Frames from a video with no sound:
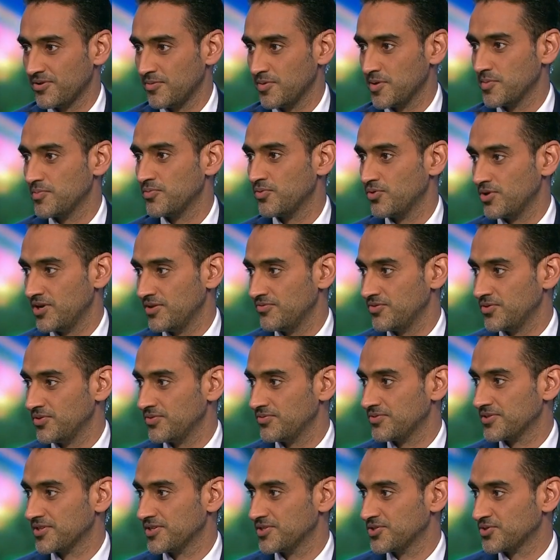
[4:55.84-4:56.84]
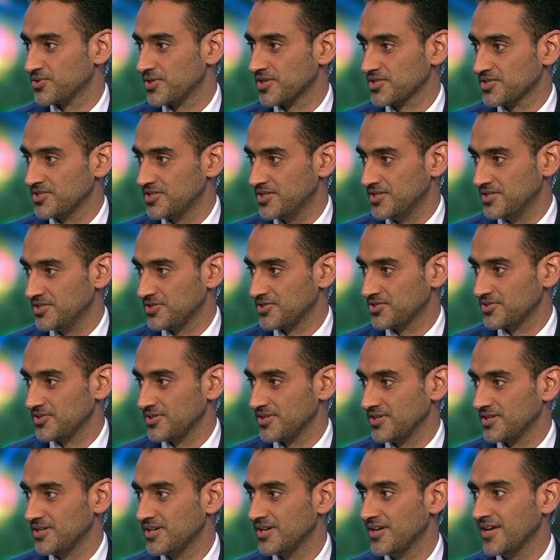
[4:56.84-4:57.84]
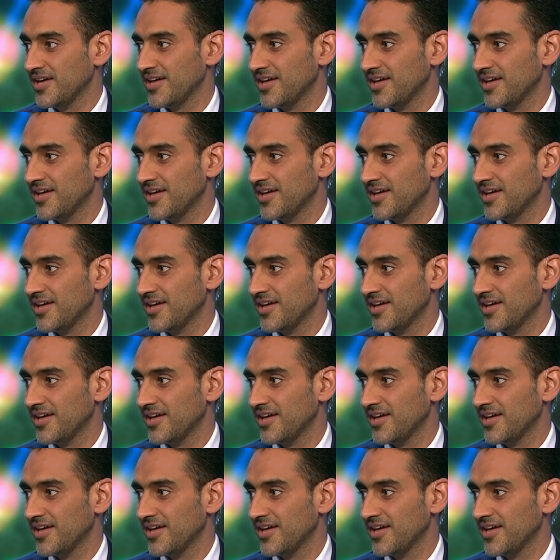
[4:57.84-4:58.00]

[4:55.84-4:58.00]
from the point of view of the construction industry.